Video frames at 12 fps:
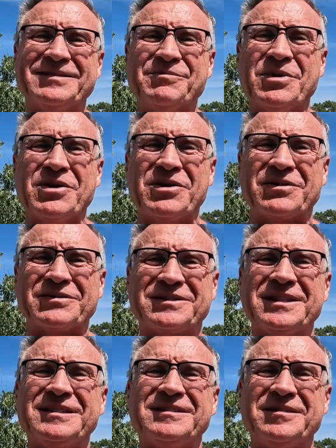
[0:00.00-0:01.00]
to Mark's
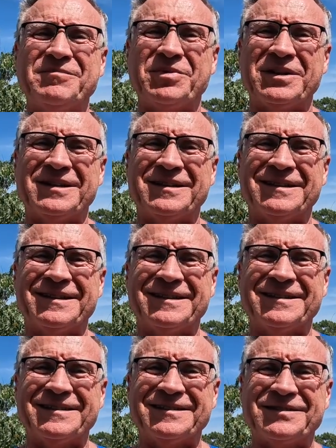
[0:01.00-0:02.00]
sixty
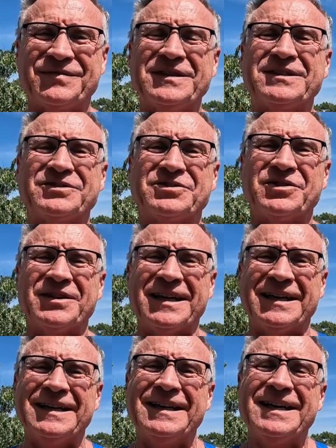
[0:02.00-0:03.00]
Plus Fitness Journey.
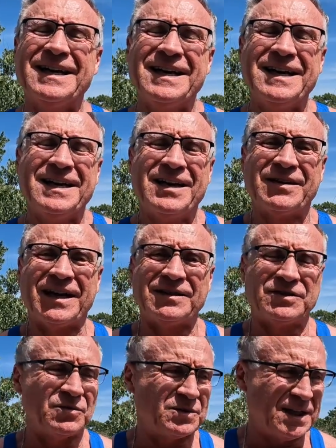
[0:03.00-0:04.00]
Okay,
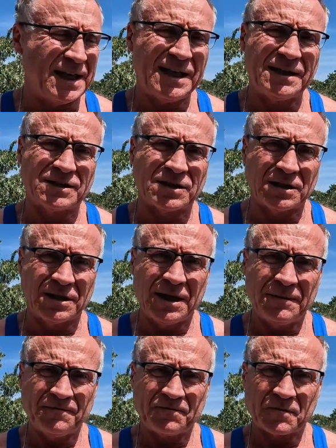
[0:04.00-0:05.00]
so today is
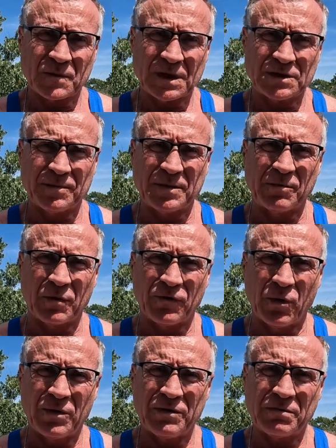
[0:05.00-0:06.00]
Sunday, September
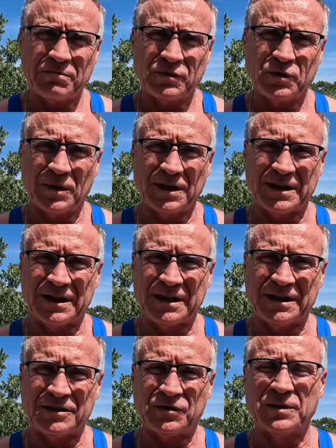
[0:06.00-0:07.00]
fourth,
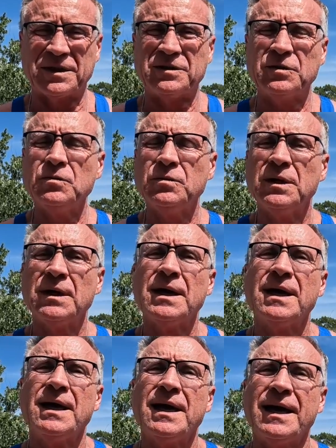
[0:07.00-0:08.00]
twenty twenty-two,
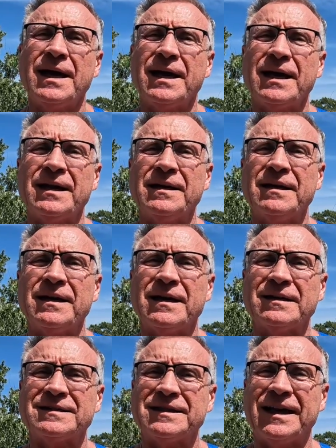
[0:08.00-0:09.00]
and
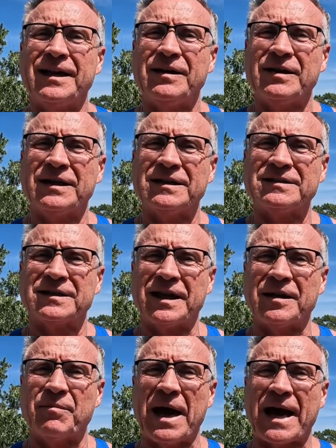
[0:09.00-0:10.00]
uh, today is
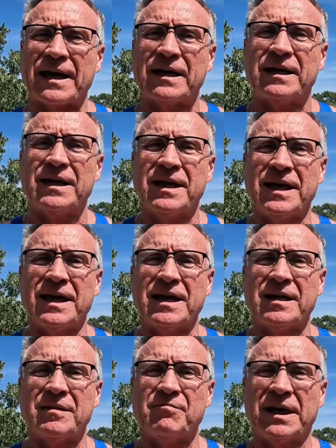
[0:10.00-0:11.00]
a back
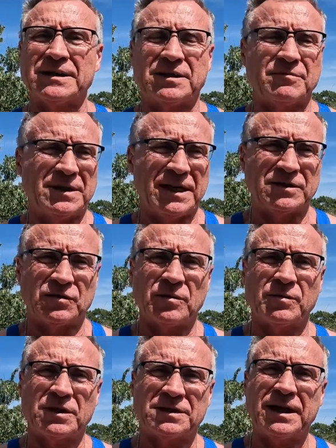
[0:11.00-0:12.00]
and bicep day. So I'm
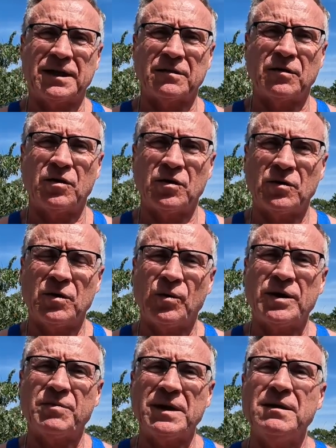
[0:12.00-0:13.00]
going to take you along
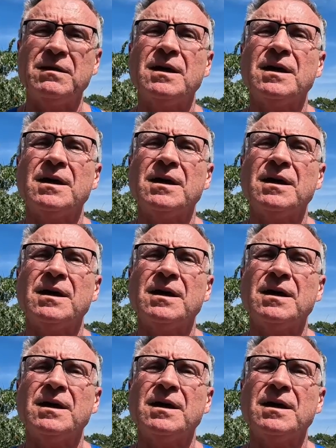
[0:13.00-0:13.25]
with me